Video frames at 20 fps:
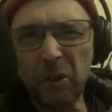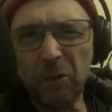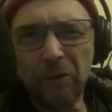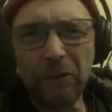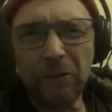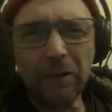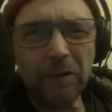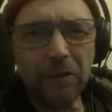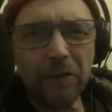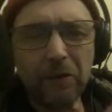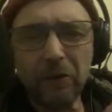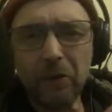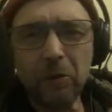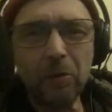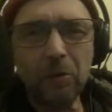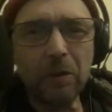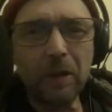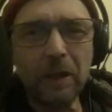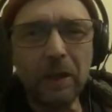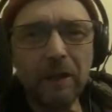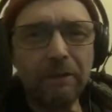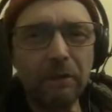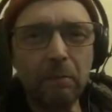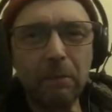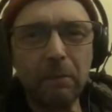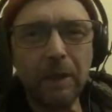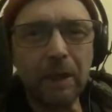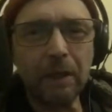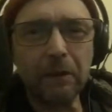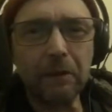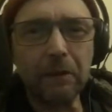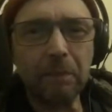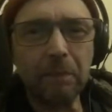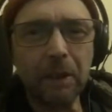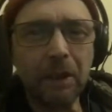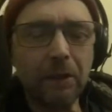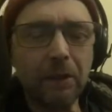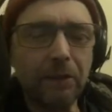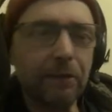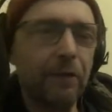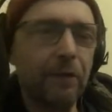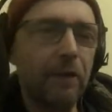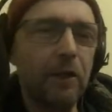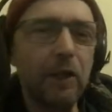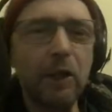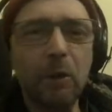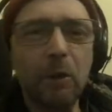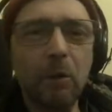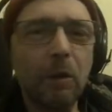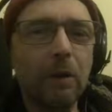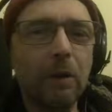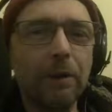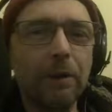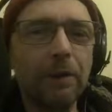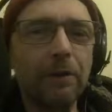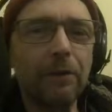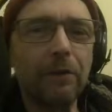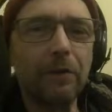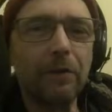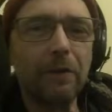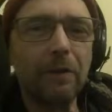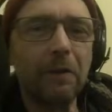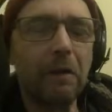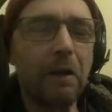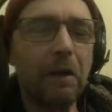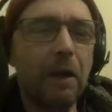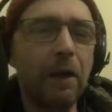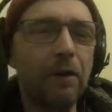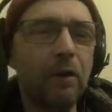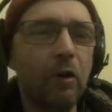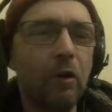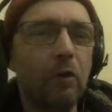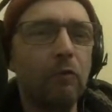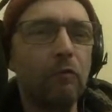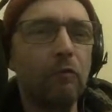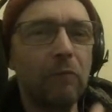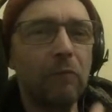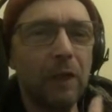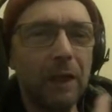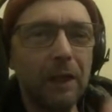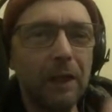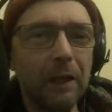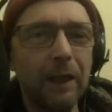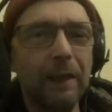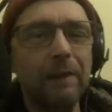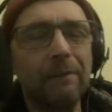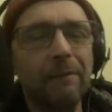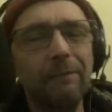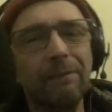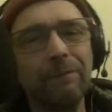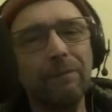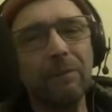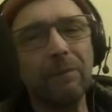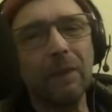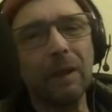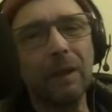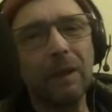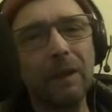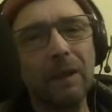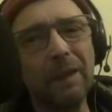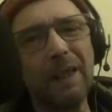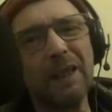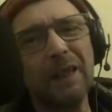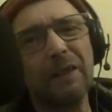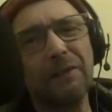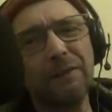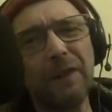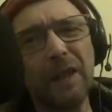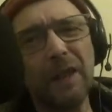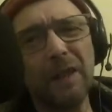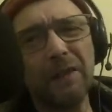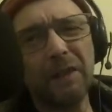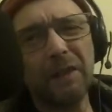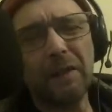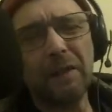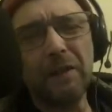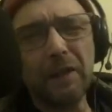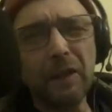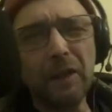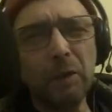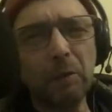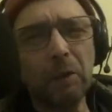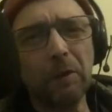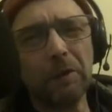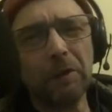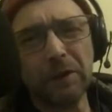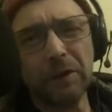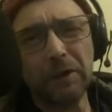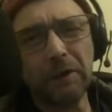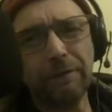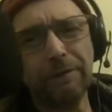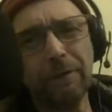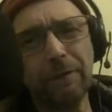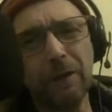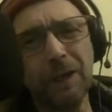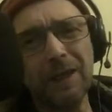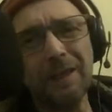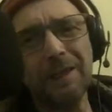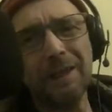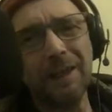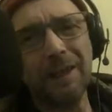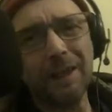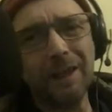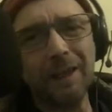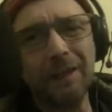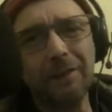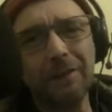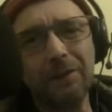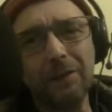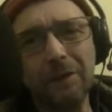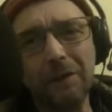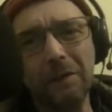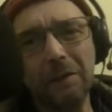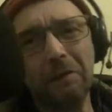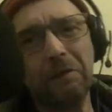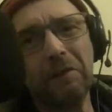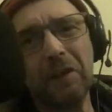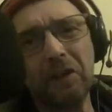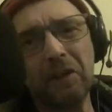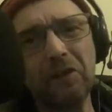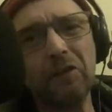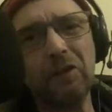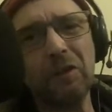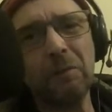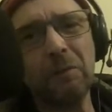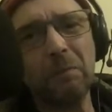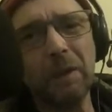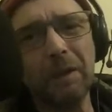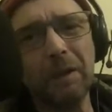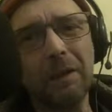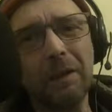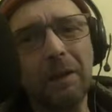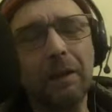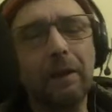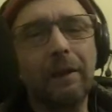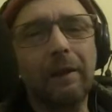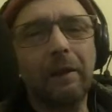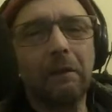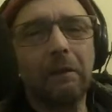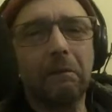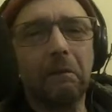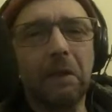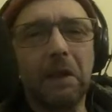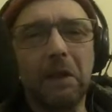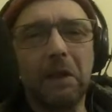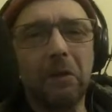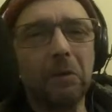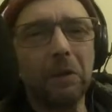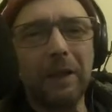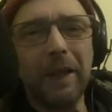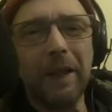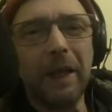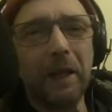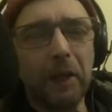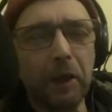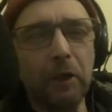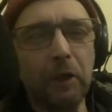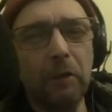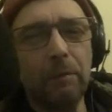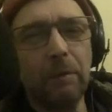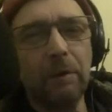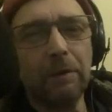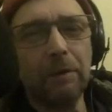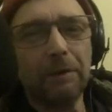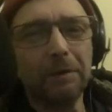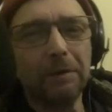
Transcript: And I don't think the two can ever mix, because the new audience are not really. Let's face it, the new audience are fucking dickheads. They're stupid. They don't get humour.